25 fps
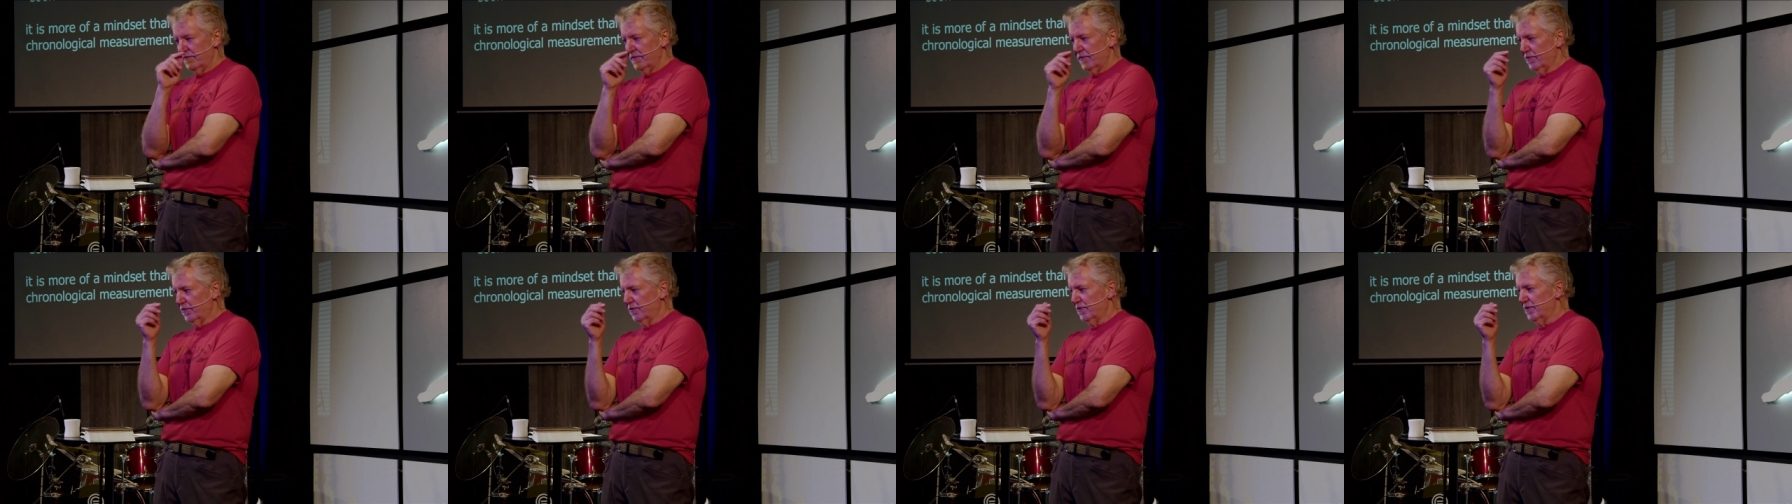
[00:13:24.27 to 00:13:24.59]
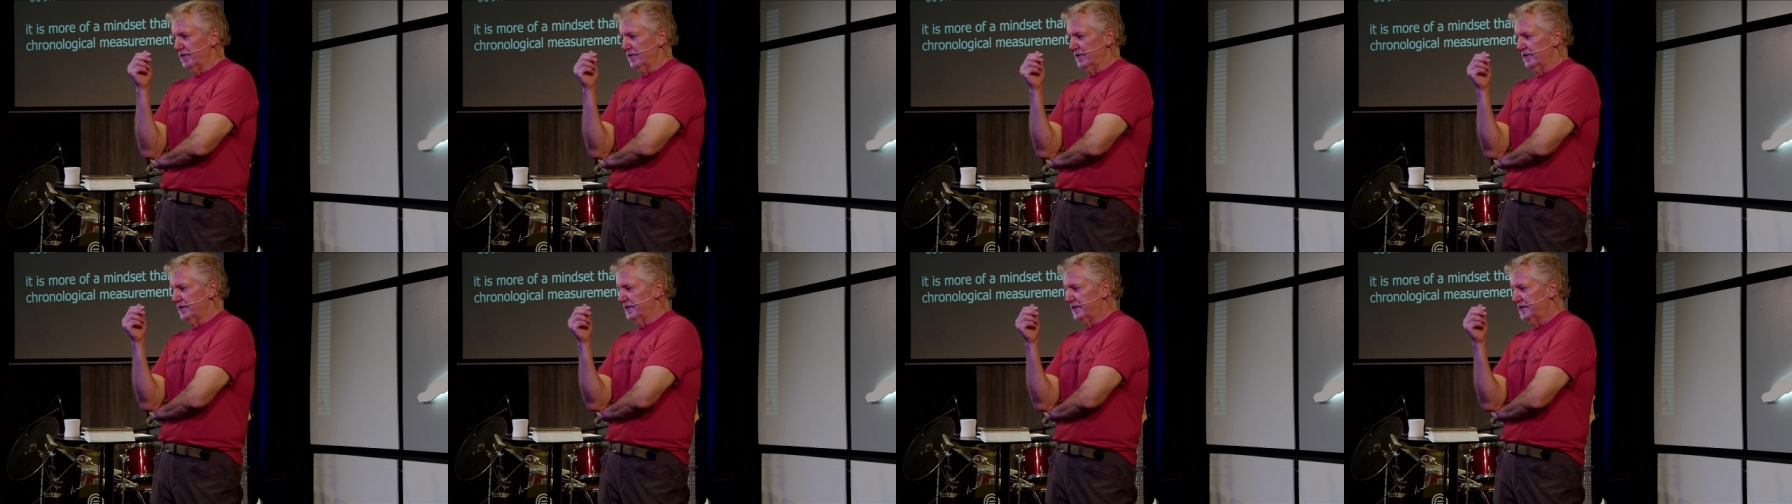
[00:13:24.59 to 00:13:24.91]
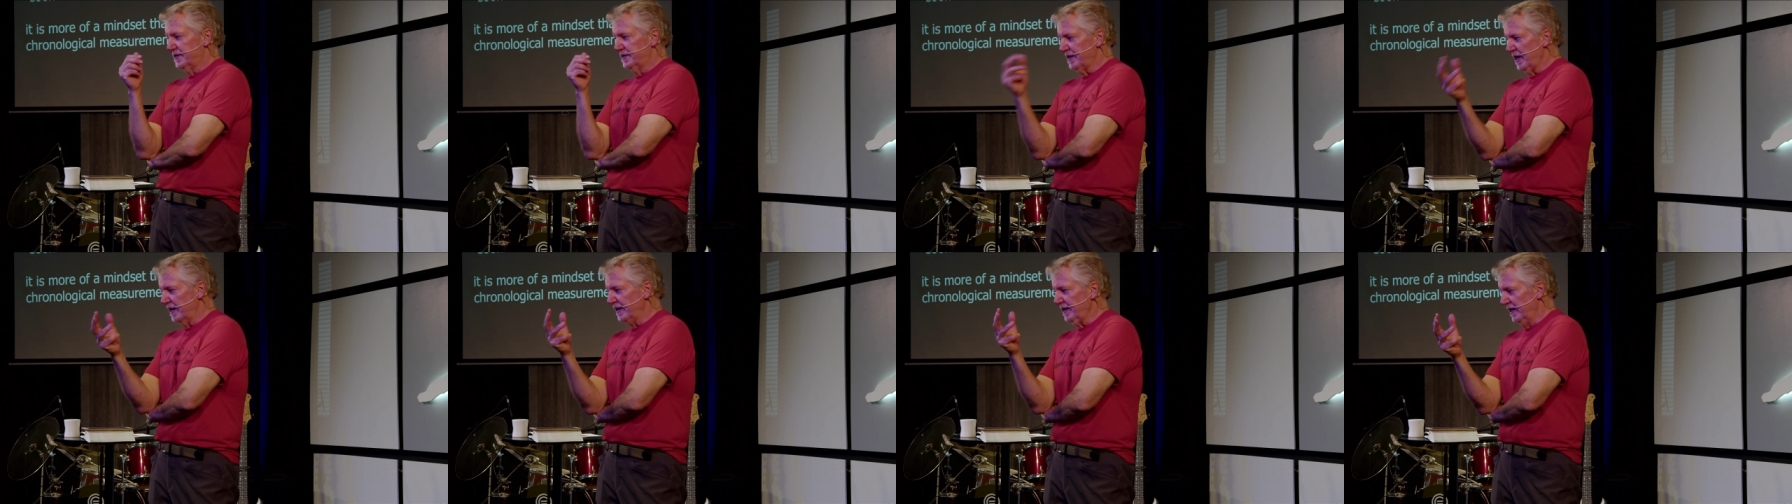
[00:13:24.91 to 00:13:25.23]
or
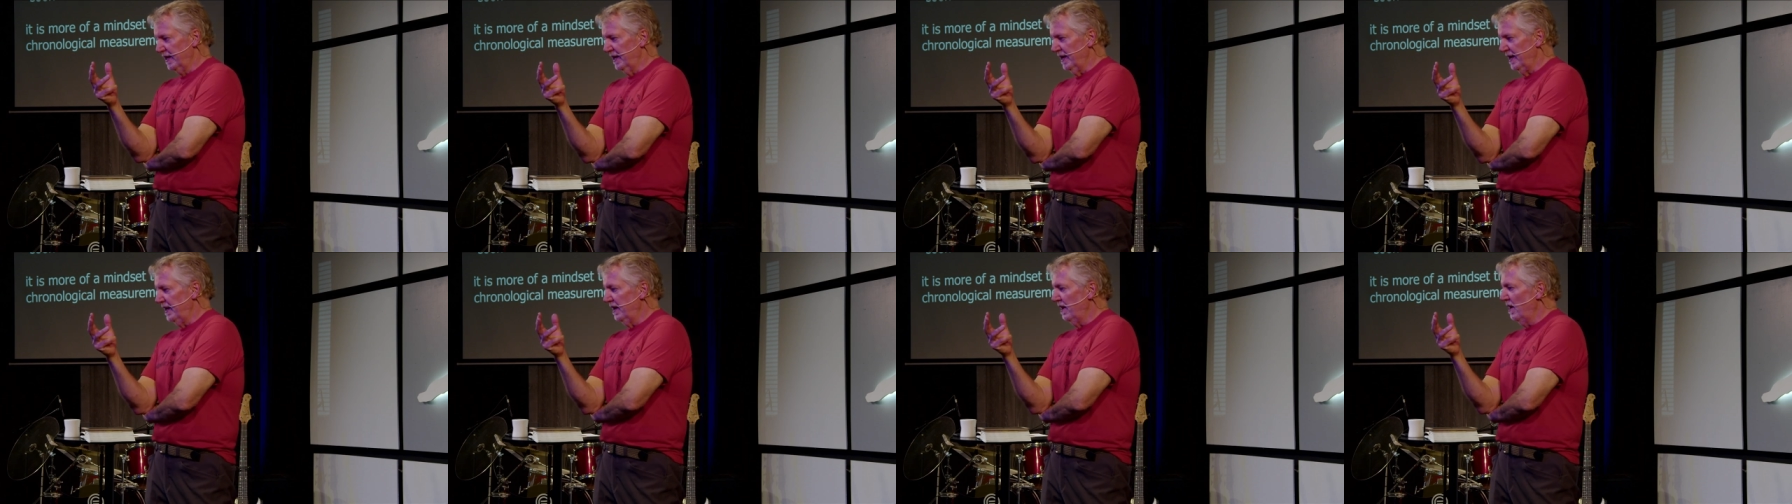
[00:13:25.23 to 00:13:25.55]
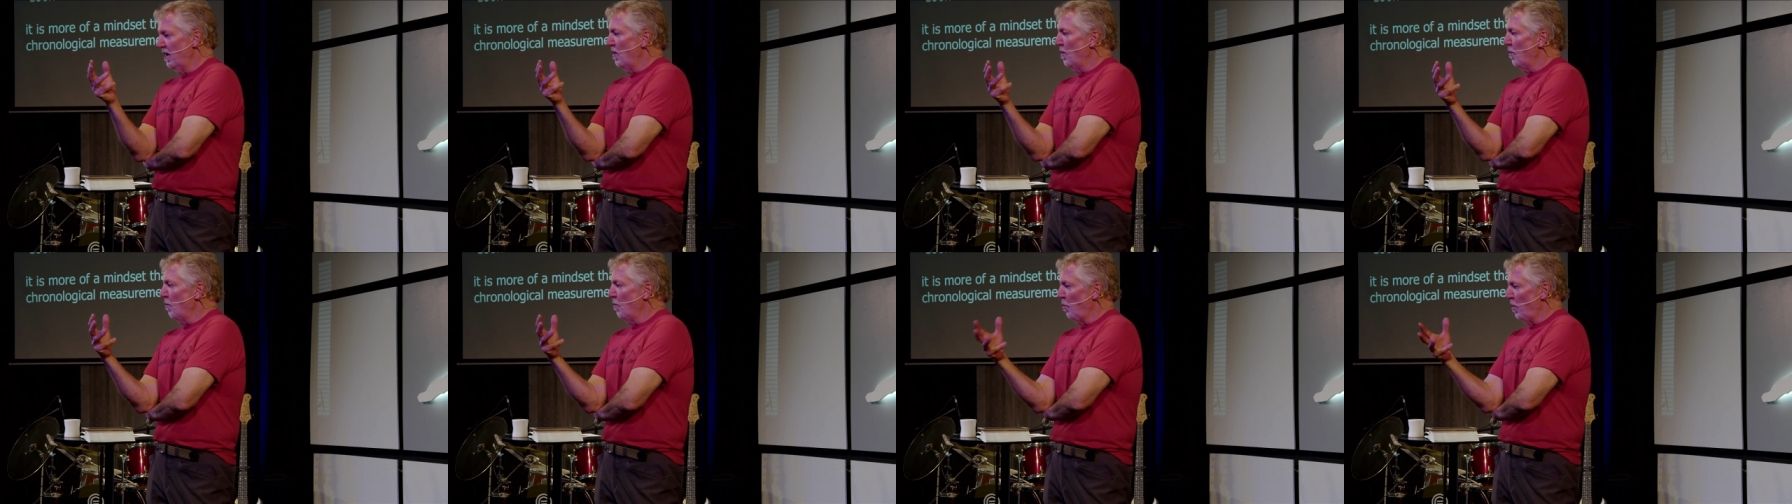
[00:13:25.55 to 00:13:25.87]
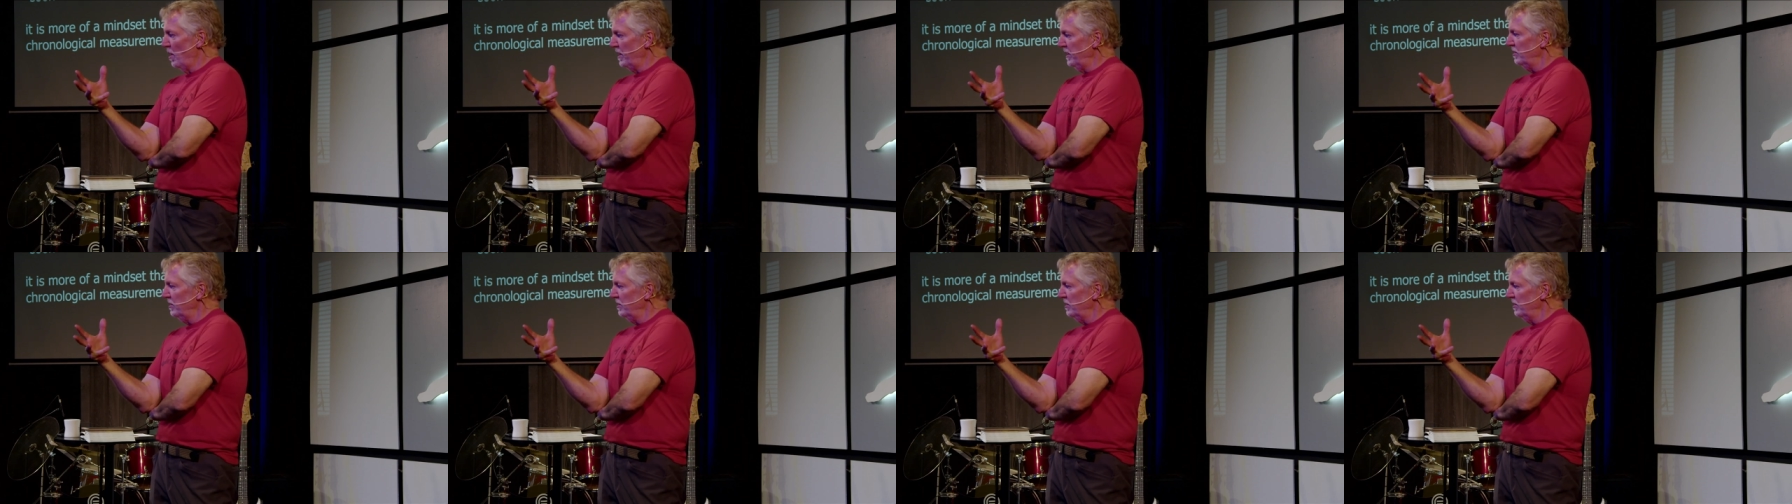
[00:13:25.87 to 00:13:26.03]
suddenly, what